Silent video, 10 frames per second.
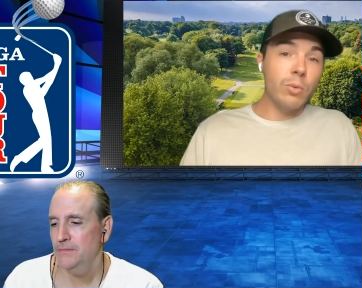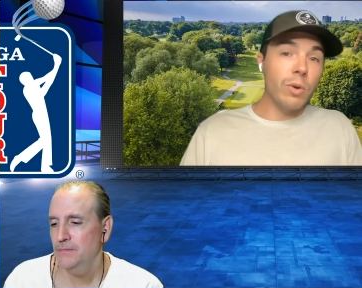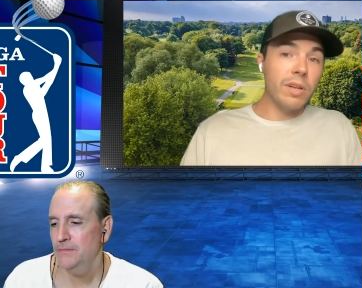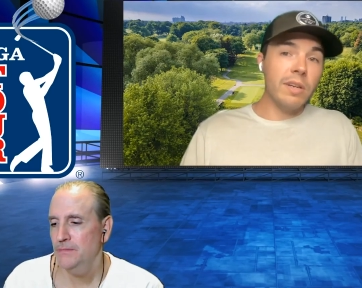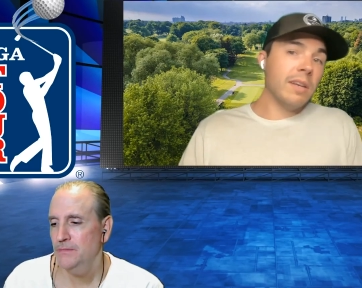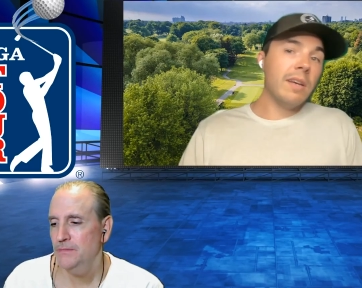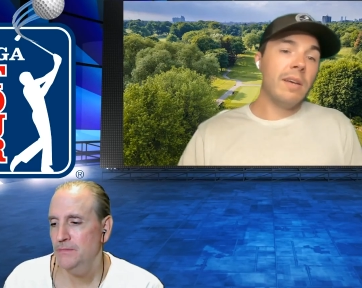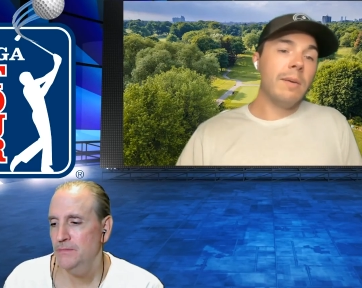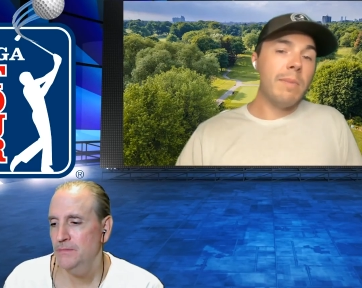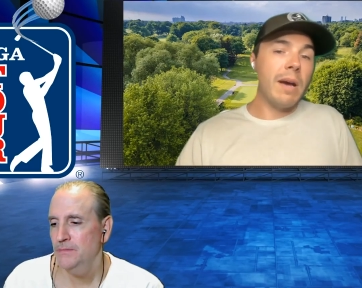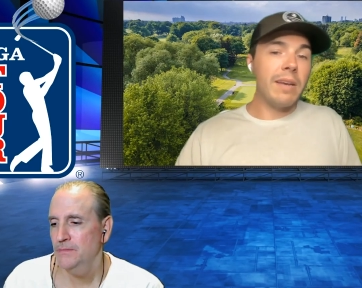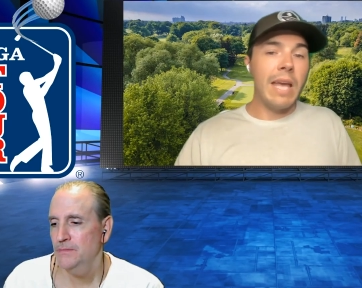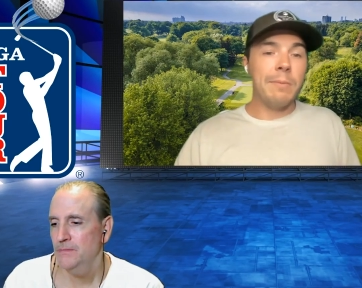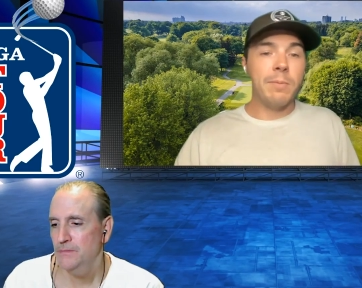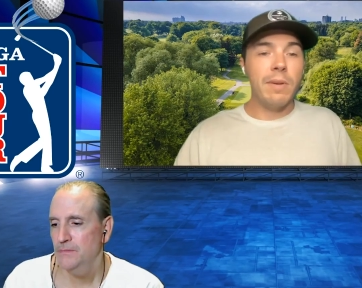Speaker 1: wouldn't bet
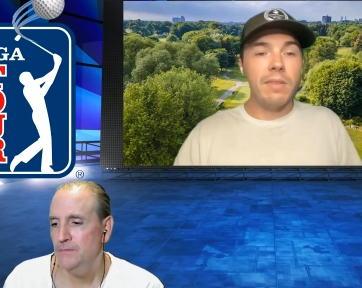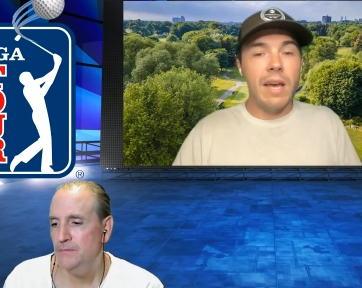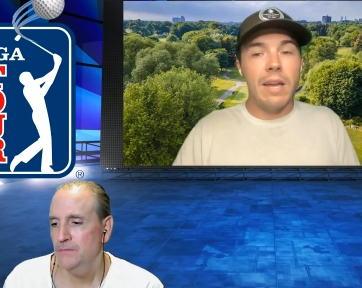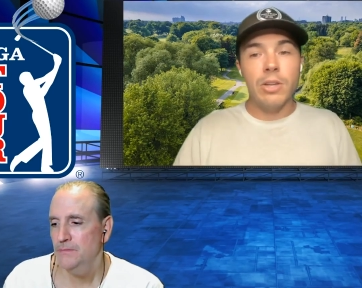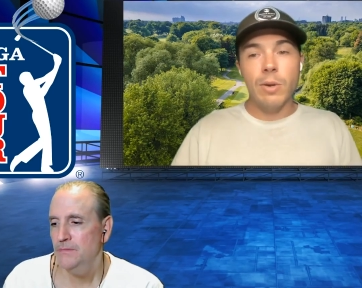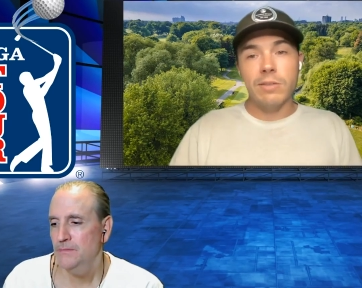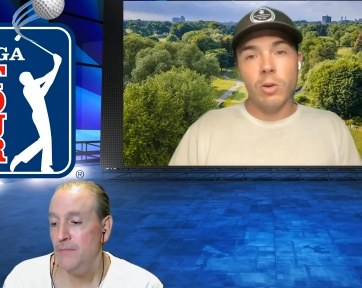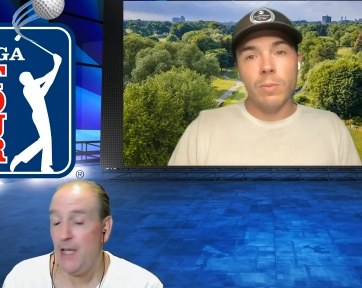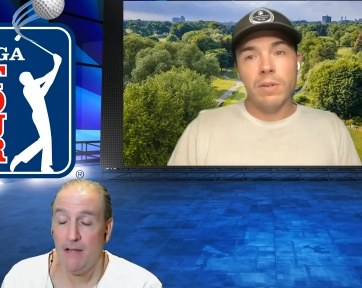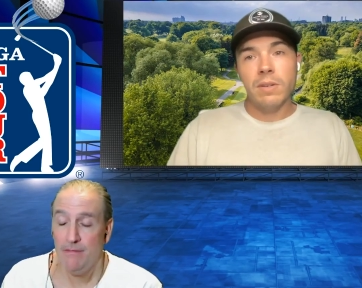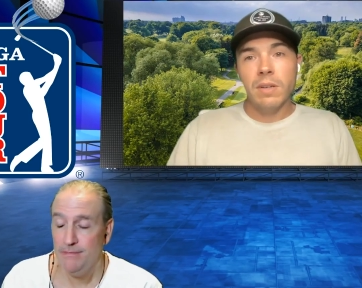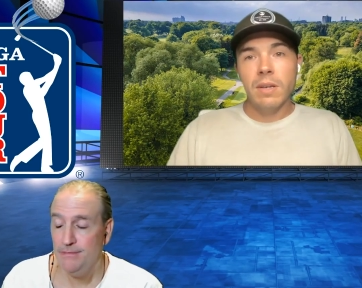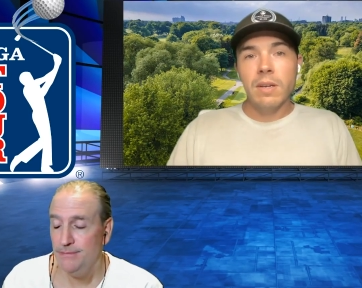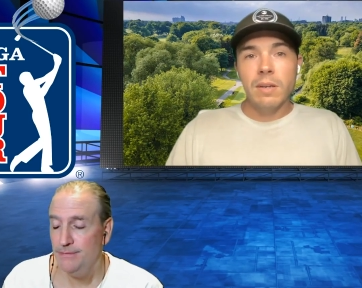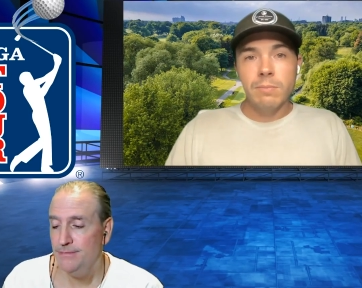Cam Smith at a U.S. Open,
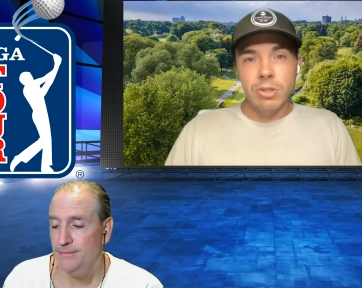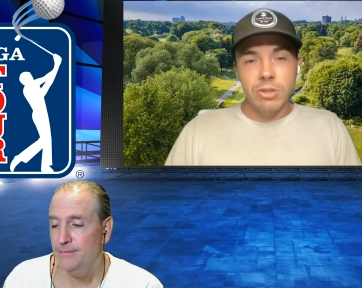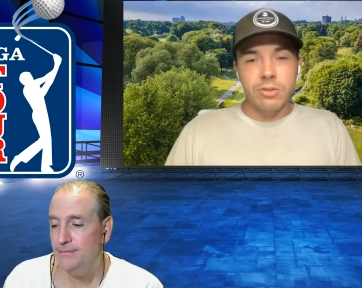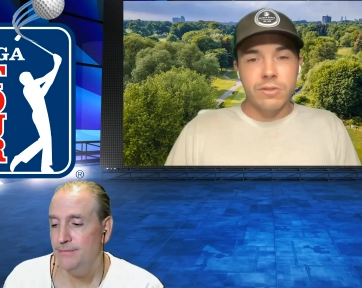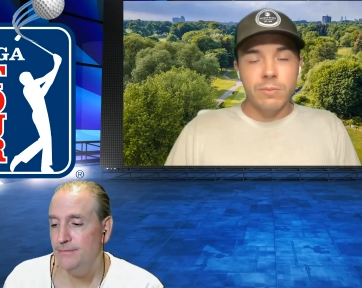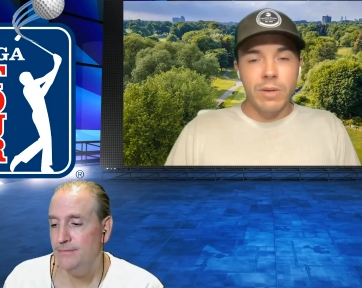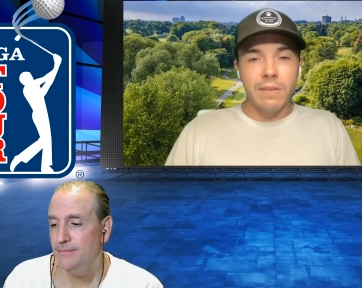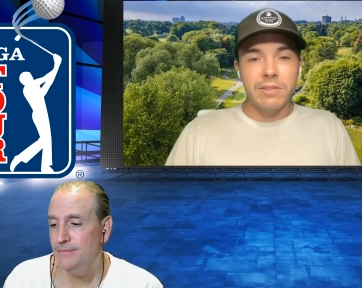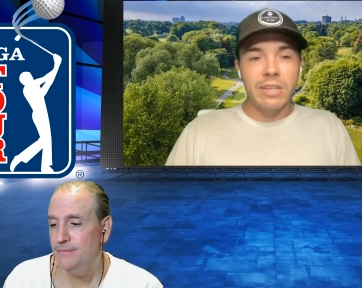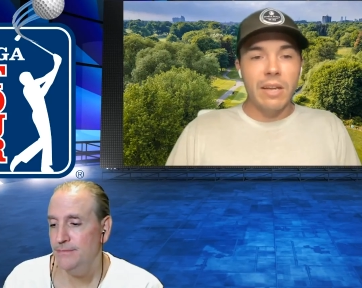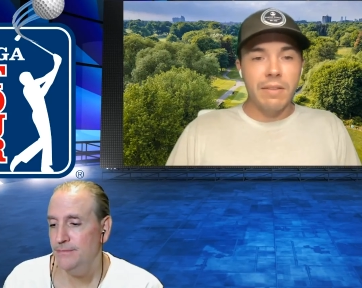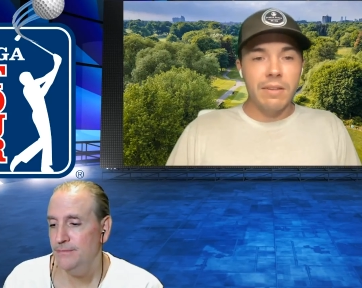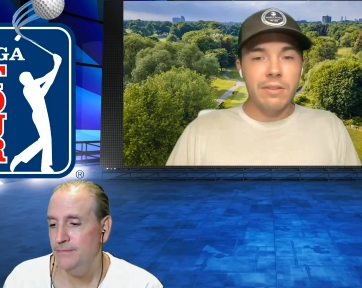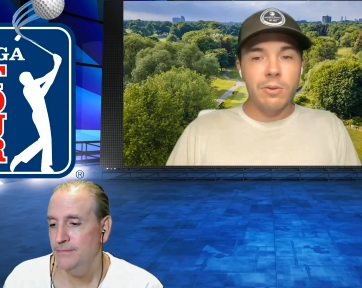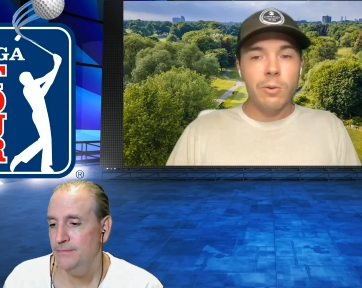but just just from what I've seen, I
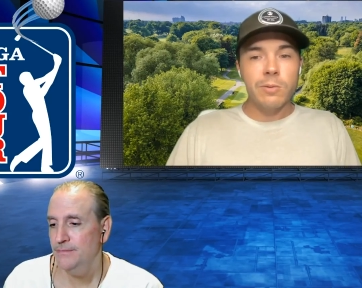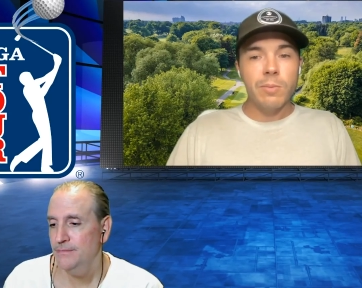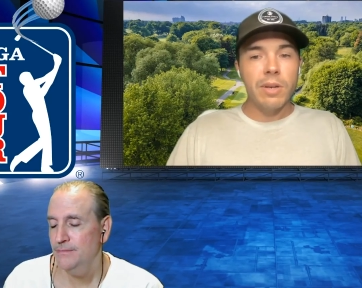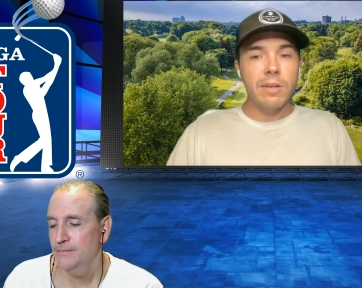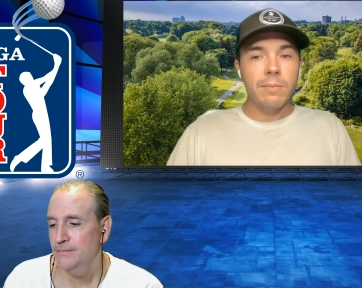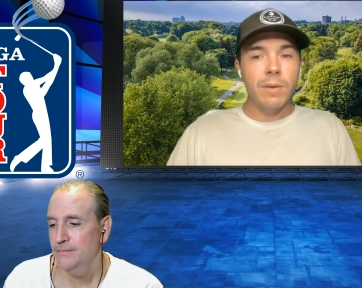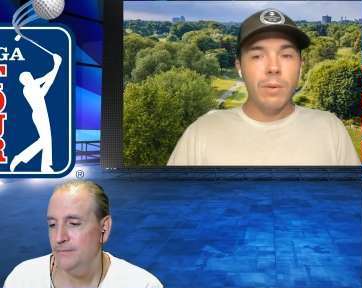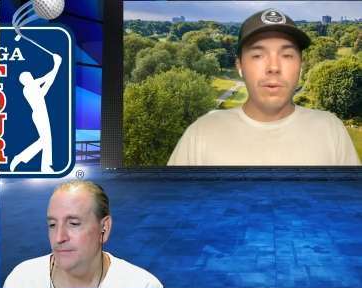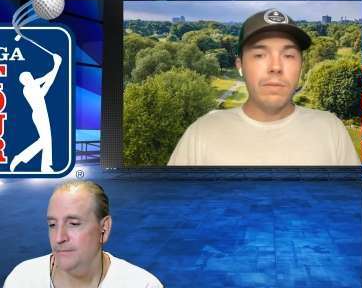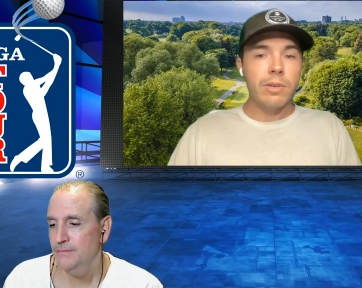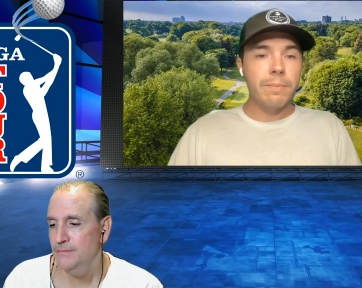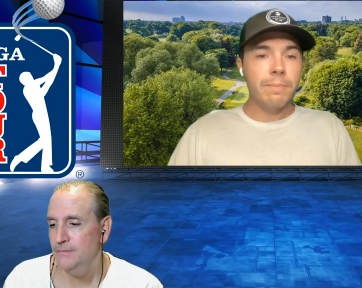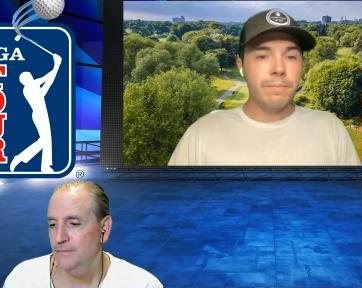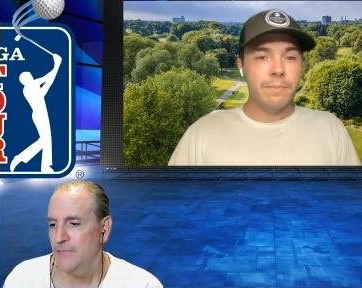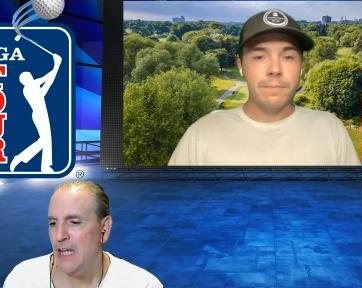think this course might might work for him.
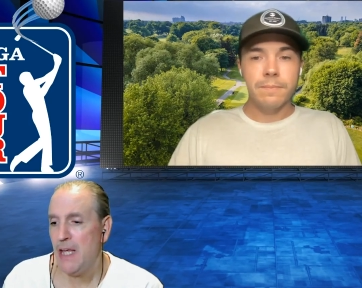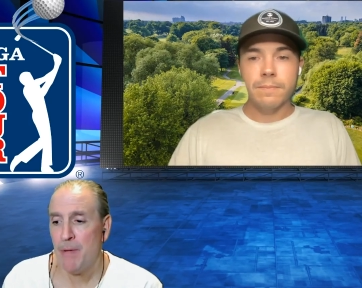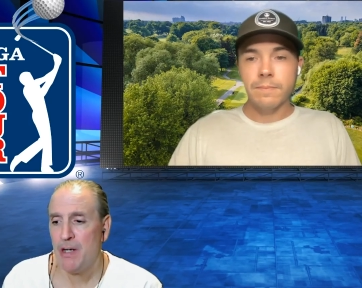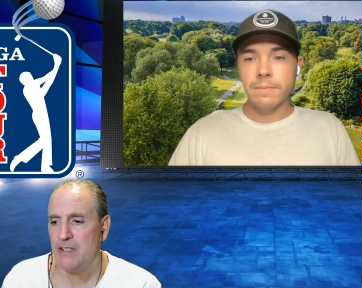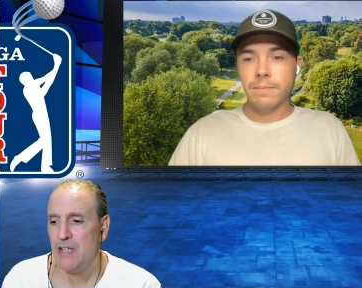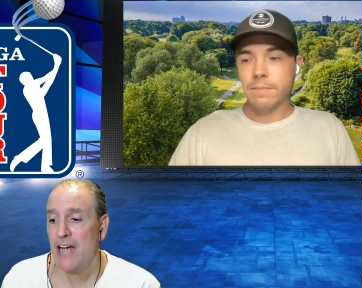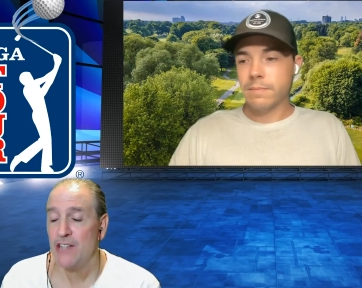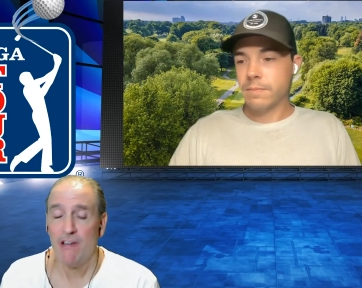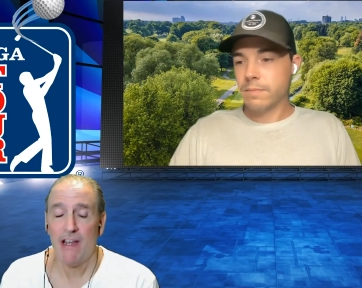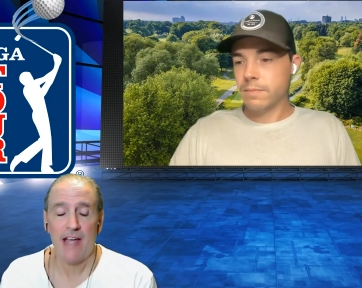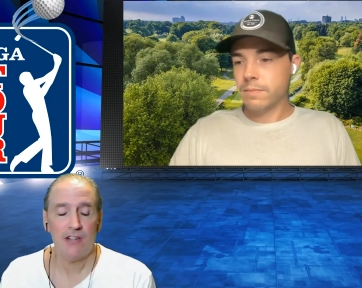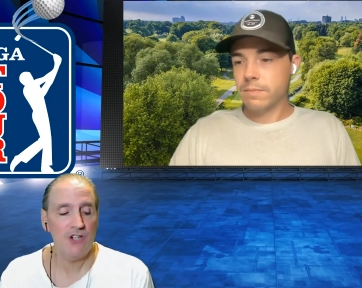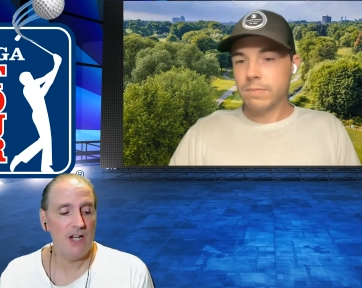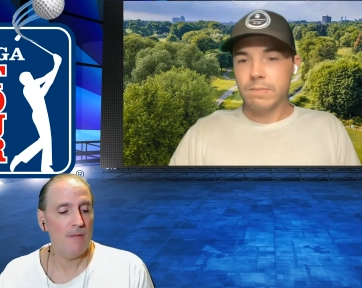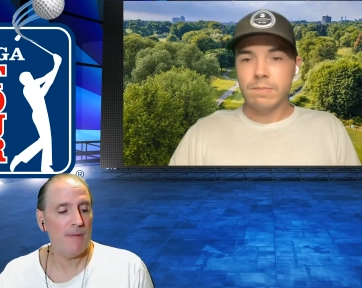
Speaker 2: Yeah, because actually I asked
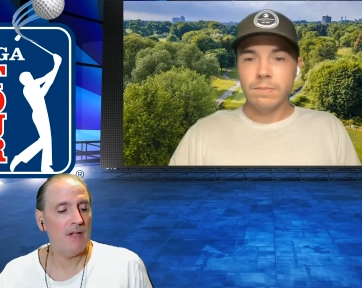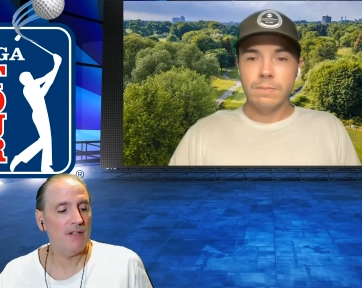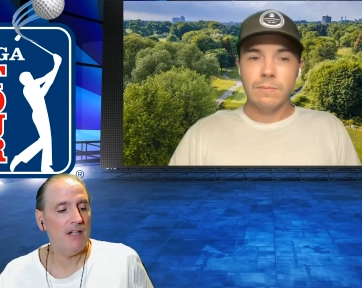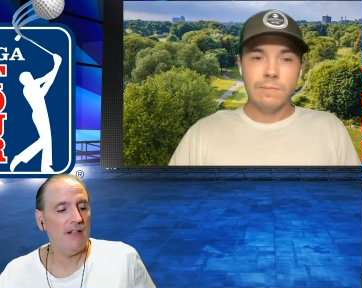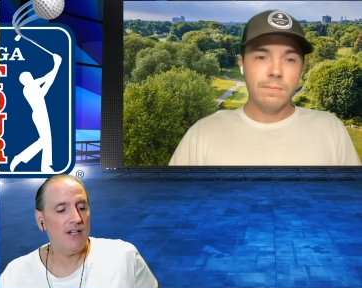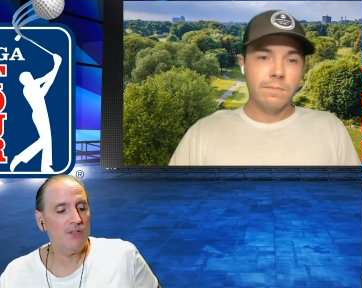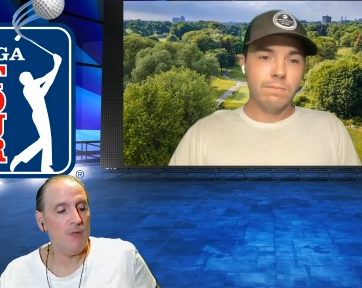Jan about that last